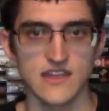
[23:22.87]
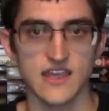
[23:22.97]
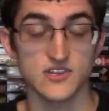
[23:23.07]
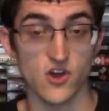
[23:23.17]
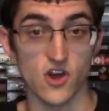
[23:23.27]

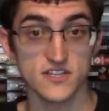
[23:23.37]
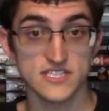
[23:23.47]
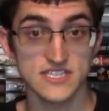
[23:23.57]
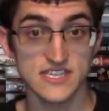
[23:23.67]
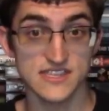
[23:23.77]
And
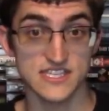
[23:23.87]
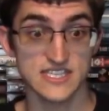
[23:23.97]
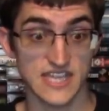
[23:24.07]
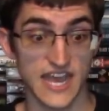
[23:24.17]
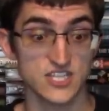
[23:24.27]
honestly, this
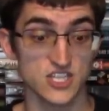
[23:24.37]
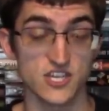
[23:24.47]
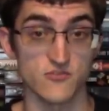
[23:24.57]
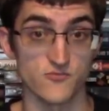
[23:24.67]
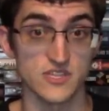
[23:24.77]
is actually
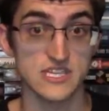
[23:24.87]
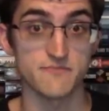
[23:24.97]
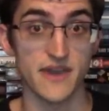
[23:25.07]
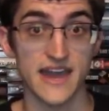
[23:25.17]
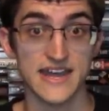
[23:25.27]
a really
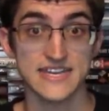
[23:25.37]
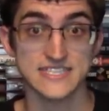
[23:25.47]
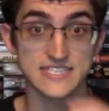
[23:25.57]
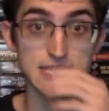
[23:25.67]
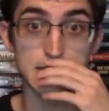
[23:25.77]
badass
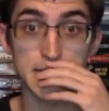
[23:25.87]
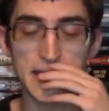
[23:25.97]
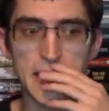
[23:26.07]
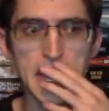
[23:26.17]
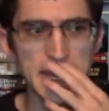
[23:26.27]
scene.
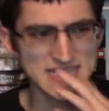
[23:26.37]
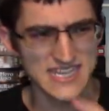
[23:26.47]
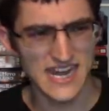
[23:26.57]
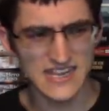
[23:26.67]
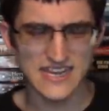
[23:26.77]
Like, it's
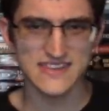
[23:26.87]
kind of like